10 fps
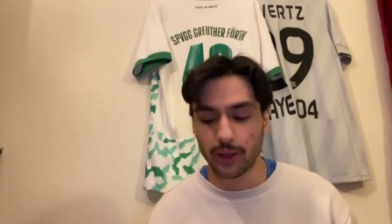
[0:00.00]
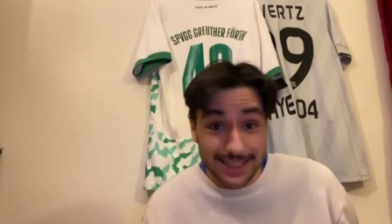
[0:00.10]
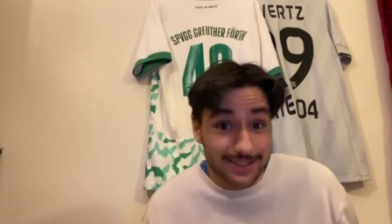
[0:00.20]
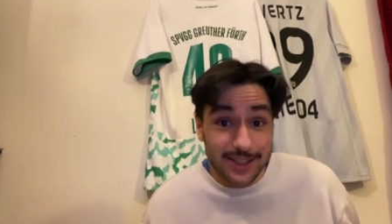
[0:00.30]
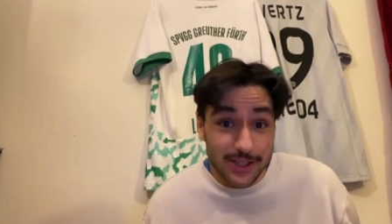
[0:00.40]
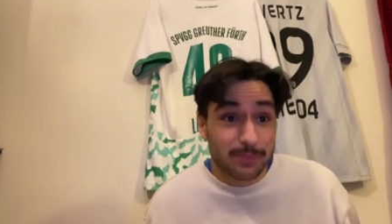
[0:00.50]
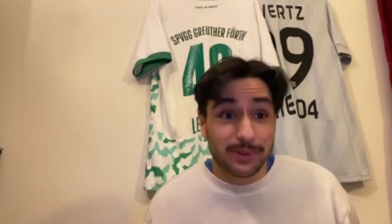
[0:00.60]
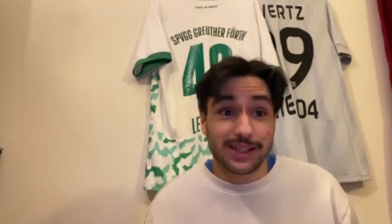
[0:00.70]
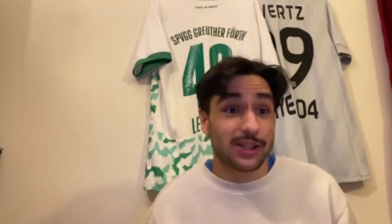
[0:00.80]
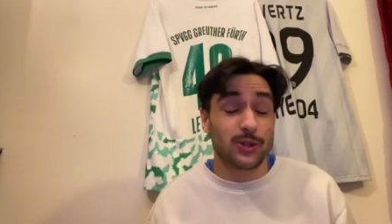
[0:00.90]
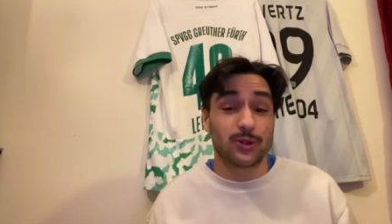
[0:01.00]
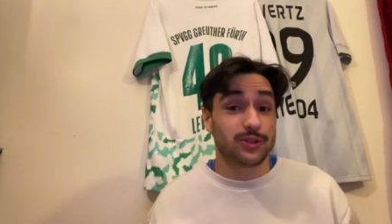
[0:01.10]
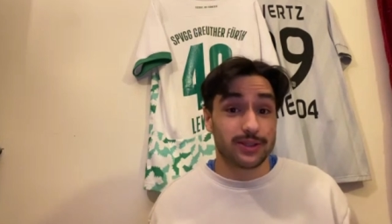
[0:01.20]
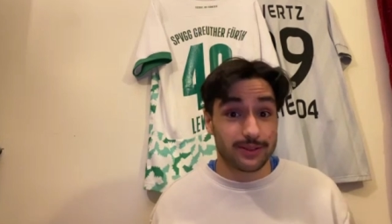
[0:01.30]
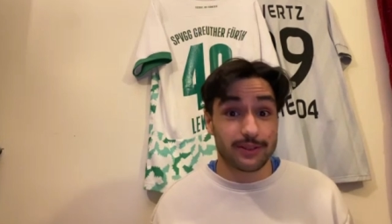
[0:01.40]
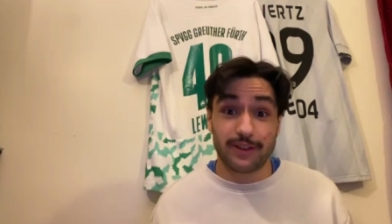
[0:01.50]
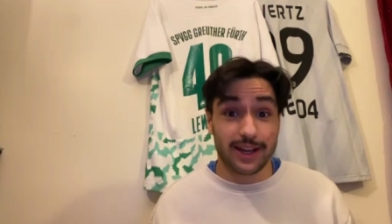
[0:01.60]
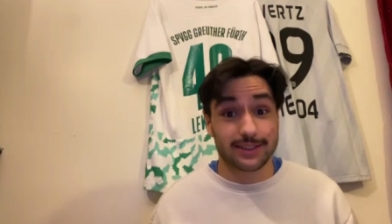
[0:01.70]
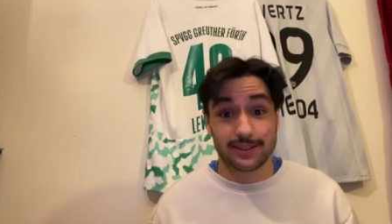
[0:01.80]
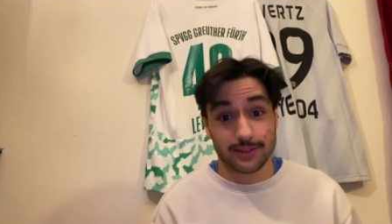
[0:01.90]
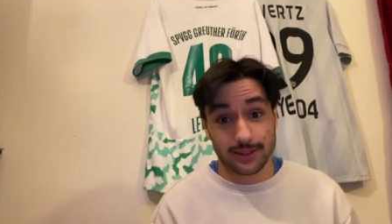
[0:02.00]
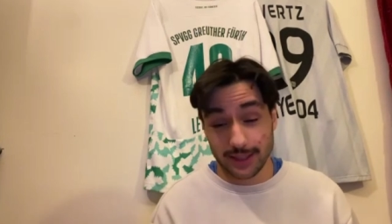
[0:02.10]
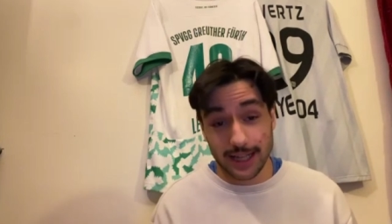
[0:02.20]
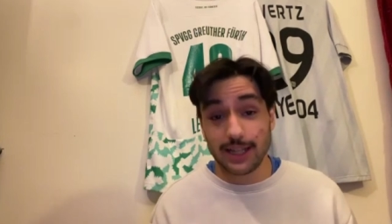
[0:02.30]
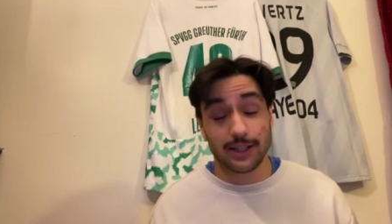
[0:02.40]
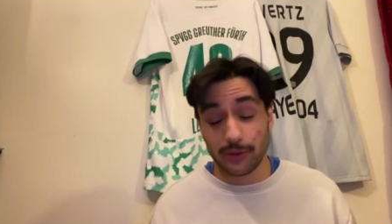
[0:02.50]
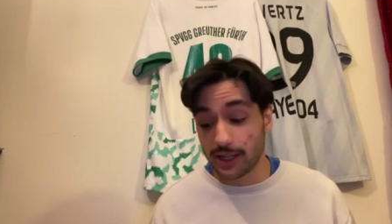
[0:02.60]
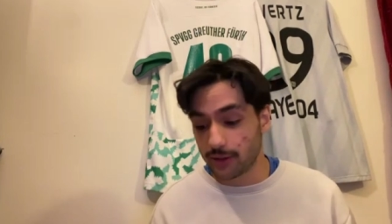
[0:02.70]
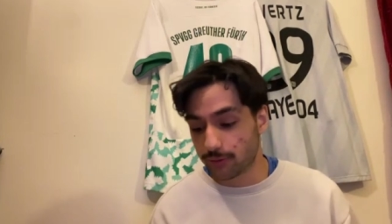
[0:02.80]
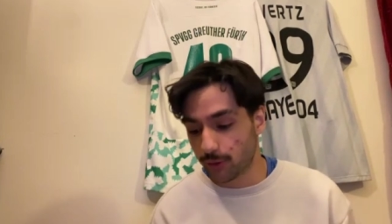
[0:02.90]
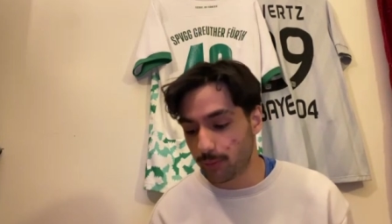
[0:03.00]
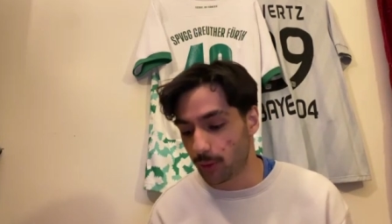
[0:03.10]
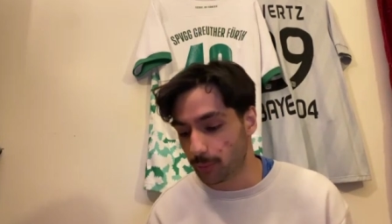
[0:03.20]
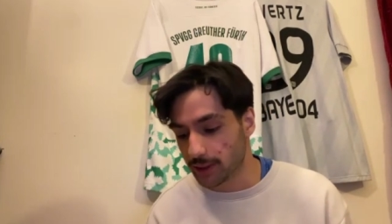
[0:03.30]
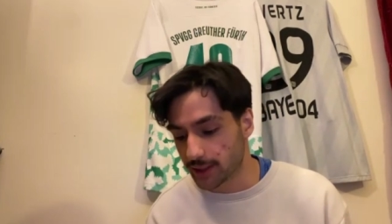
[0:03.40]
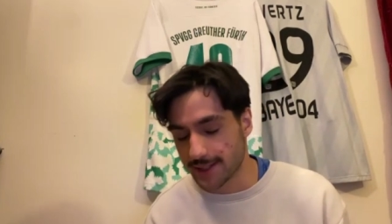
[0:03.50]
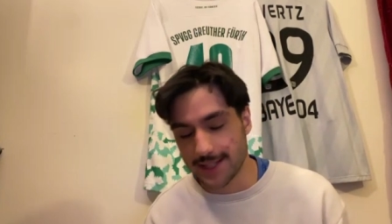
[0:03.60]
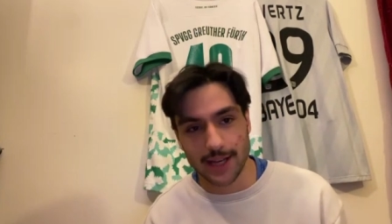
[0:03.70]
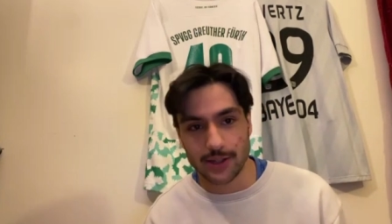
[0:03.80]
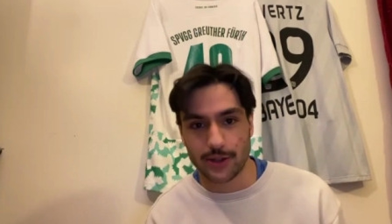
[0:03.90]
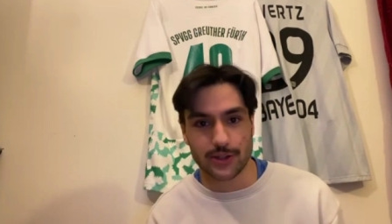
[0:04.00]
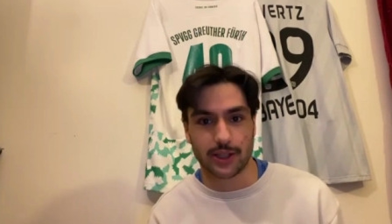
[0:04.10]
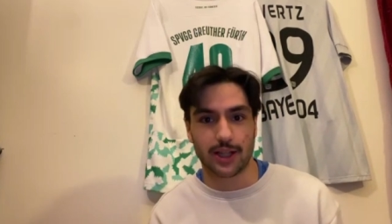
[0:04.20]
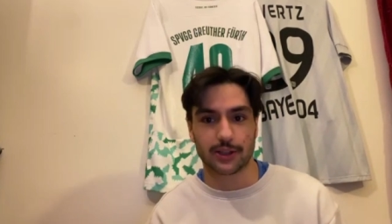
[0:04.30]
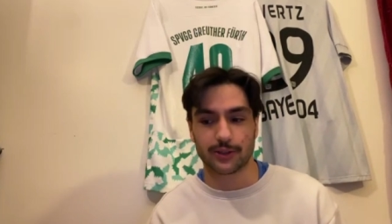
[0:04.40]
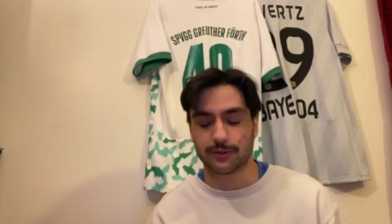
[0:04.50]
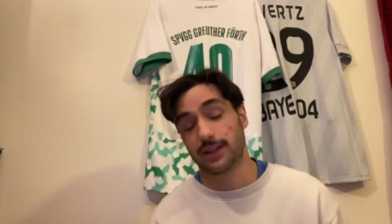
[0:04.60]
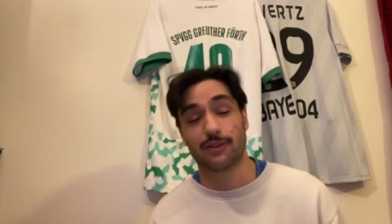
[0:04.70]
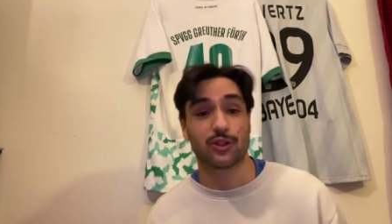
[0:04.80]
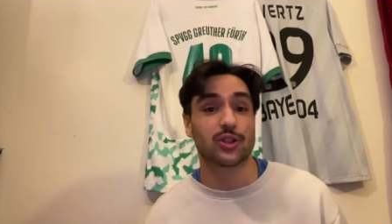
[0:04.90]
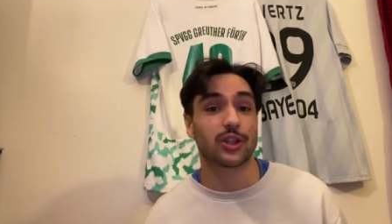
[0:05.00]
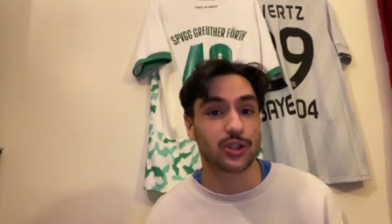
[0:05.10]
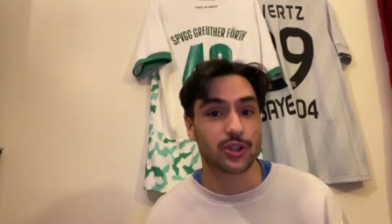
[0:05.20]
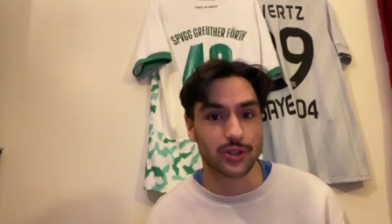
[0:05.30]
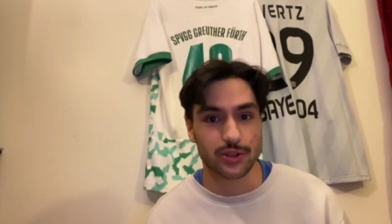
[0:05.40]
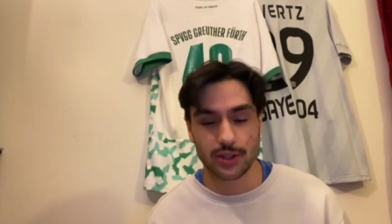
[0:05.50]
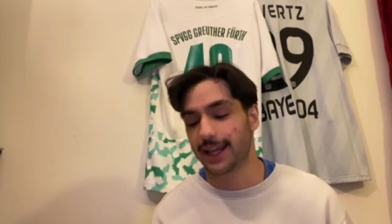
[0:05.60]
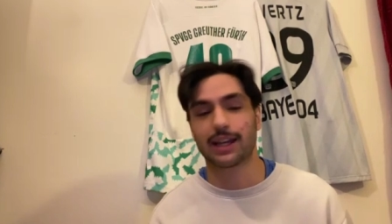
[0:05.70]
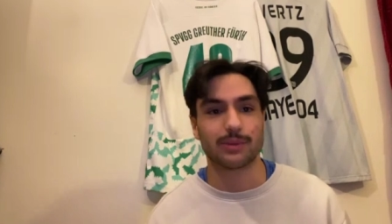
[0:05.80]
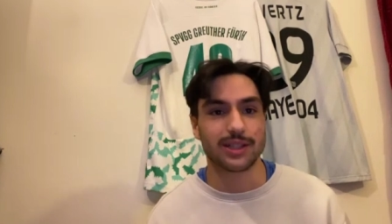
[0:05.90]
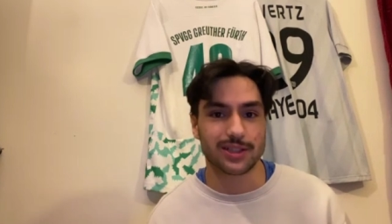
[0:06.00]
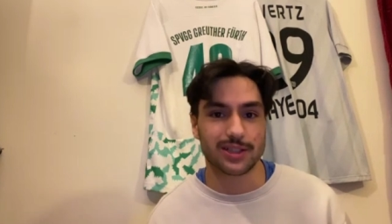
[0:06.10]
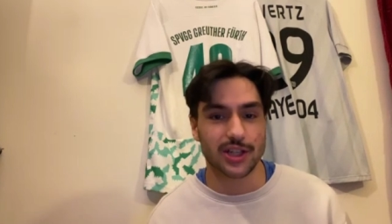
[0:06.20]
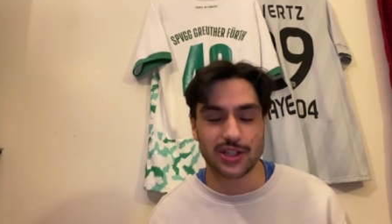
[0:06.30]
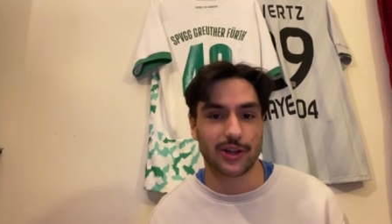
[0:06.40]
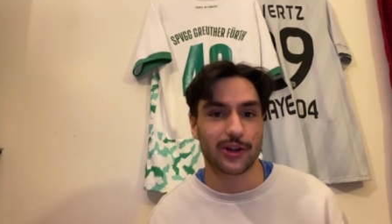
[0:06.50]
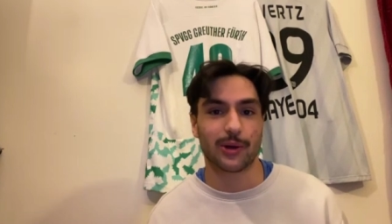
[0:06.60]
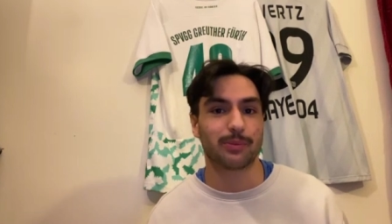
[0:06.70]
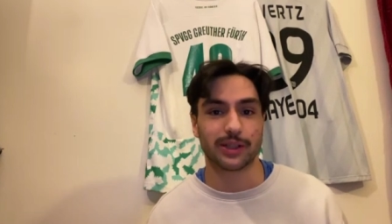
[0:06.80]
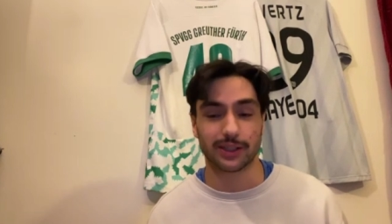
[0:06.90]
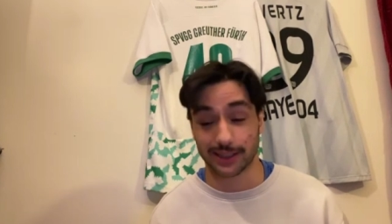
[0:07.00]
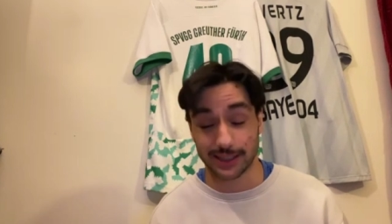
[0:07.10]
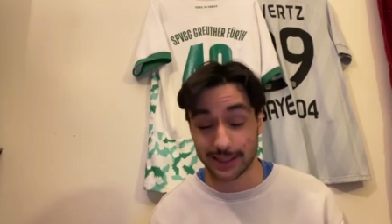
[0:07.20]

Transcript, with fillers: It does play a huge effect in Iranian football because then there's a lot of infrastructures, academies and such that are not putting